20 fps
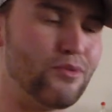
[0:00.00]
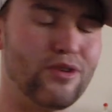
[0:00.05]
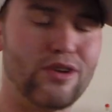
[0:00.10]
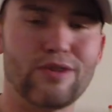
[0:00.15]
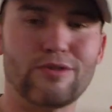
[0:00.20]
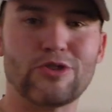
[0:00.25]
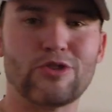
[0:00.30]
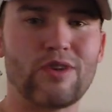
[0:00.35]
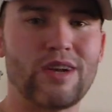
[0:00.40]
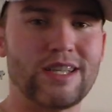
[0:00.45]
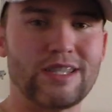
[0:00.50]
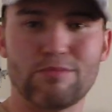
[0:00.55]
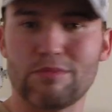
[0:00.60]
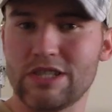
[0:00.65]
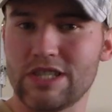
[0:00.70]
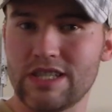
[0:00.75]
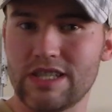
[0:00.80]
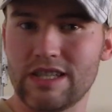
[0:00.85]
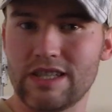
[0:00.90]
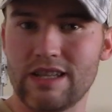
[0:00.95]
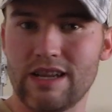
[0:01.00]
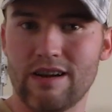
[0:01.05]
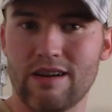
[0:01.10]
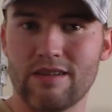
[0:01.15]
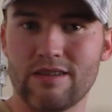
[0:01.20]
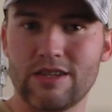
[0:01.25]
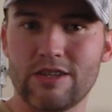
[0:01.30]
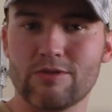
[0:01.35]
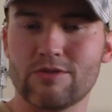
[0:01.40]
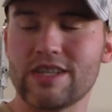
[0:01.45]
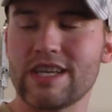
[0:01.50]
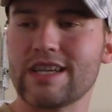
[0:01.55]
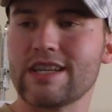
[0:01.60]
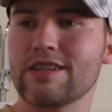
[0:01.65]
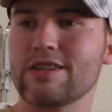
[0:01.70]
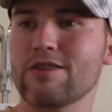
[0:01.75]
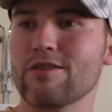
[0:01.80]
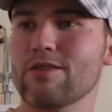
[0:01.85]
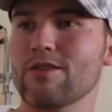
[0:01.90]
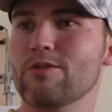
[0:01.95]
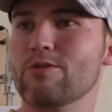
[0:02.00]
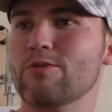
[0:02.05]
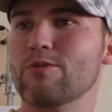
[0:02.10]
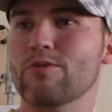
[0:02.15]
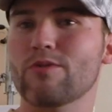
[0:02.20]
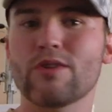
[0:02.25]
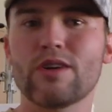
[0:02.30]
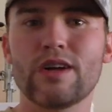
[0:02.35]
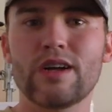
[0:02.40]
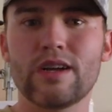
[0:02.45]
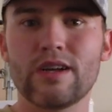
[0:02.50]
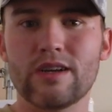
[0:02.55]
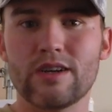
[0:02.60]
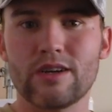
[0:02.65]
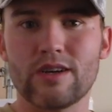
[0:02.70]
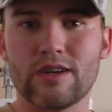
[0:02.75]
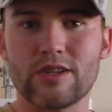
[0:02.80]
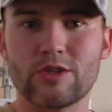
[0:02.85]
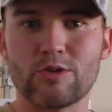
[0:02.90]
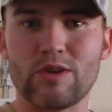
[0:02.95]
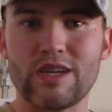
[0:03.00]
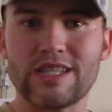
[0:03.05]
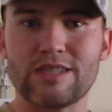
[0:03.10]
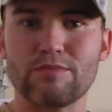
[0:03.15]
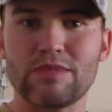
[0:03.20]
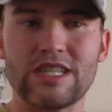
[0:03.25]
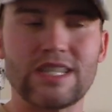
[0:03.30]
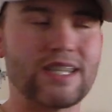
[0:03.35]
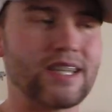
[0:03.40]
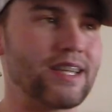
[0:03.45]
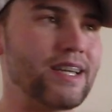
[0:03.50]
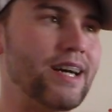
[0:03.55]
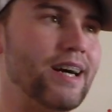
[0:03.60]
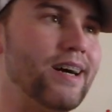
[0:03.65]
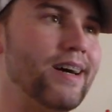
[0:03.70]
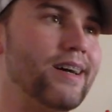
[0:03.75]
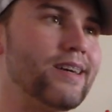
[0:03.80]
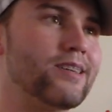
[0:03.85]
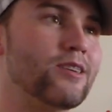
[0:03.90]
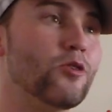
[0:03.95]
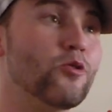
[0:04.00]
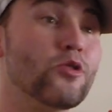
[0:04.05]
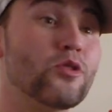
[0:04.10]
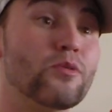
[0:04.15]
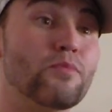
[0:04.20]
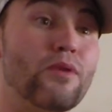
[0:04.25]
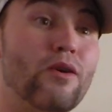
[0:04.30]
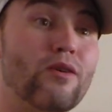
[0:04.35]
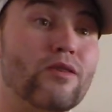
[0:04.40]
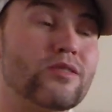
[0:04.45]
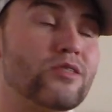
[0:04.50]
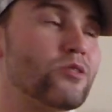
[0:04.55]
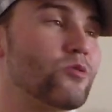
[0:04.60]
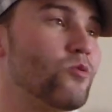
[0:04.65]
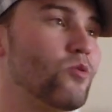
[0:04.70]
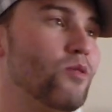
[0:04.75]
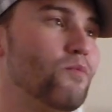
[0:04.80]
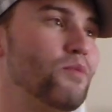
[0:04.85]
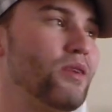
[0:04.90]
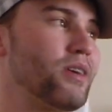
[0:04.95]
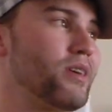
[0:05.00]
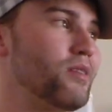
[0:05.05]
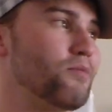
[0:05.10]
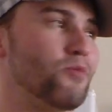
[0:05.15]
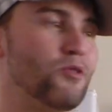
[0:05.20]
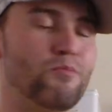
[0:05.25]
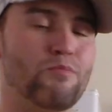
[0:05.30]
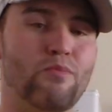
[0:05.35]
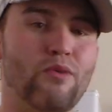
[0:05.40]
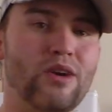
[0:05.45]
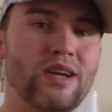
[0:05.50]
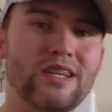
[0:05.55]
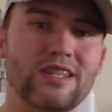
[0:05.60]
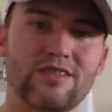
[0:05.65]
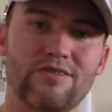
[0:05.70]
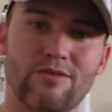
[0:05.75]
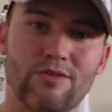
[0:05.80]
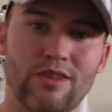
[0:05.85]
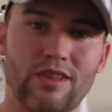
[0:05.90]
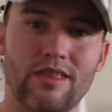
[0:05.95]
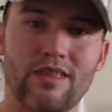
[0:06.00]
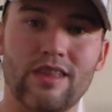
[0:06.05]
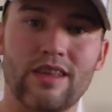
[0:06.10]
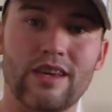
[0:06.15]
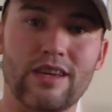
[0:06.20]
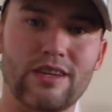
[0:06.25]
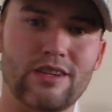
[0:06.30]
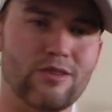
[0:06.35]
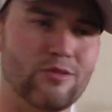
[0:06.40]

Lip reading: Put a transmission in there, take it to your local transmission guy. Go to the parts store and pick up the brakes for the thing,